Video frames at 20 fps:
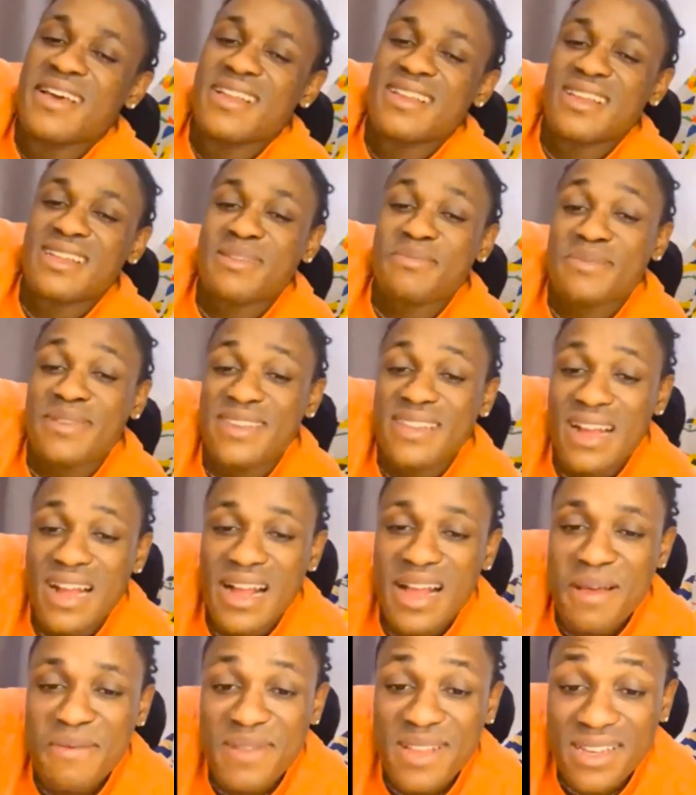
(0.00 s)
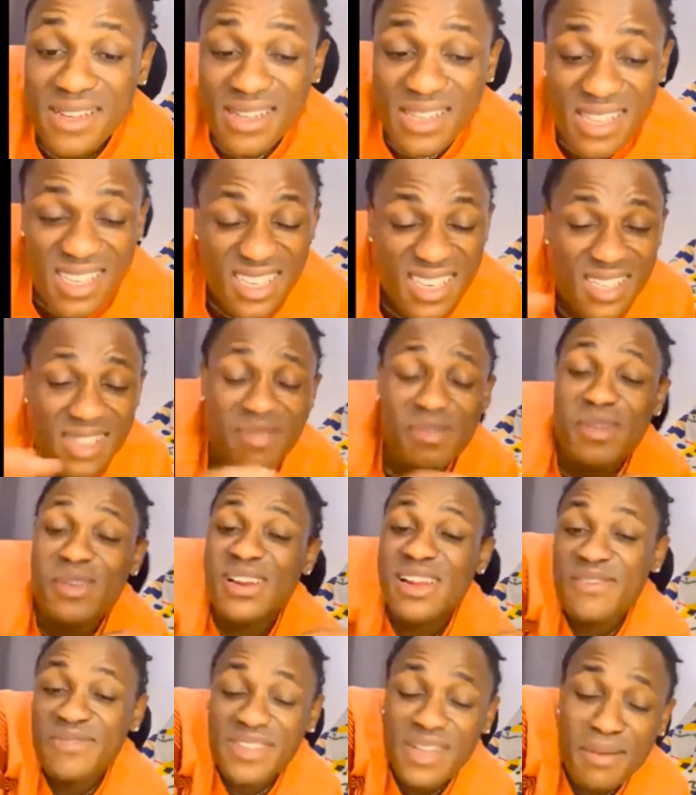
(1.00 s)
nisibidi ya ngami this is real
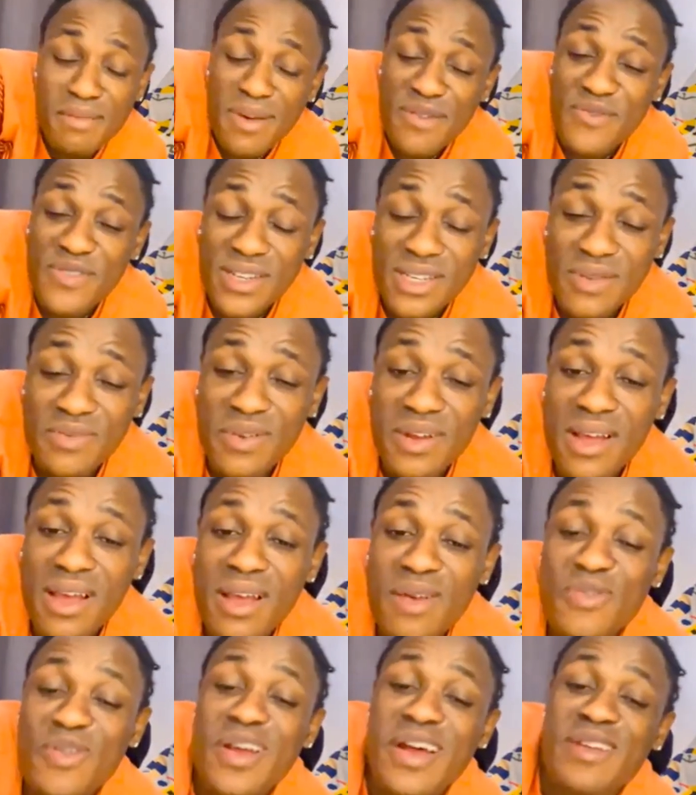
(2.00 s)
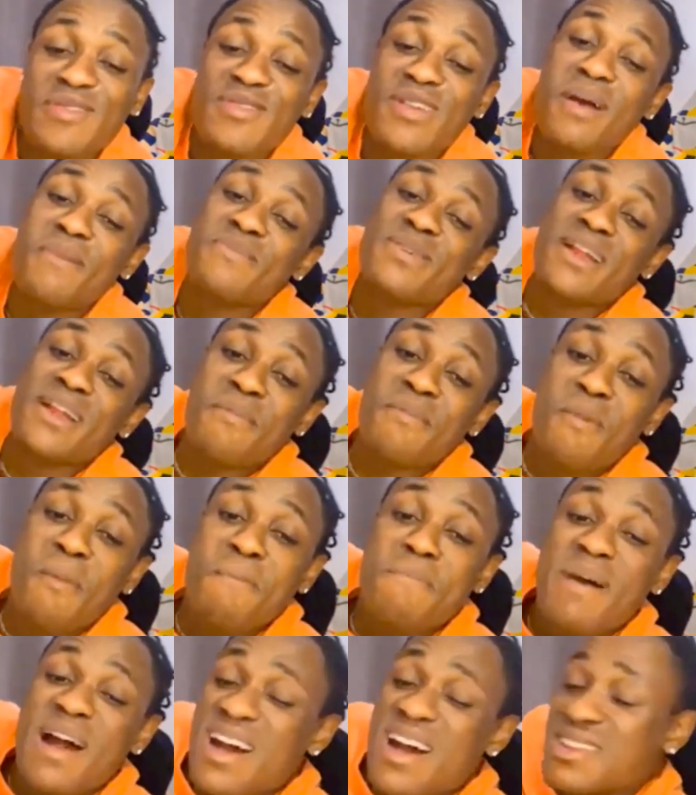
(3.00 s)
life summer festival real life tambuli ya
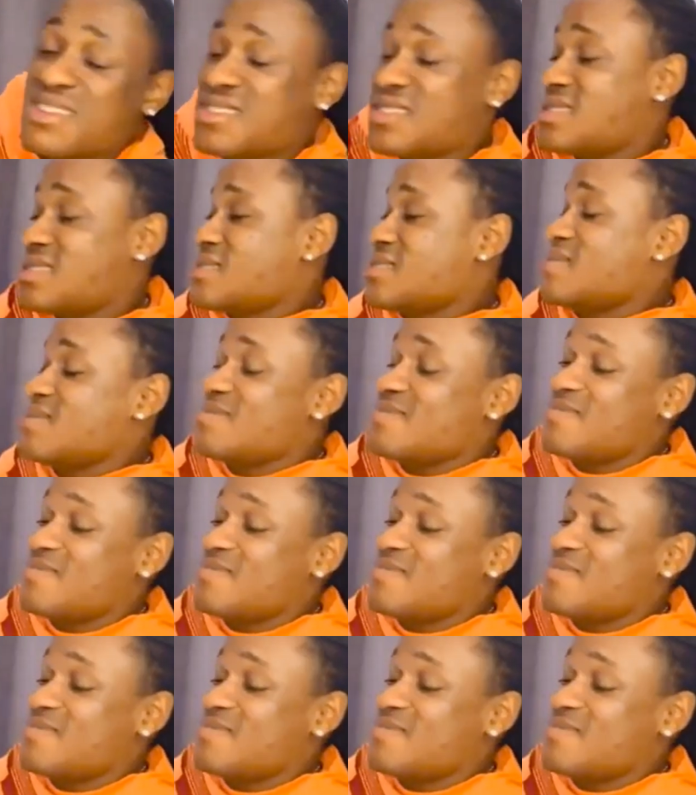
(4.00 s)
mubasi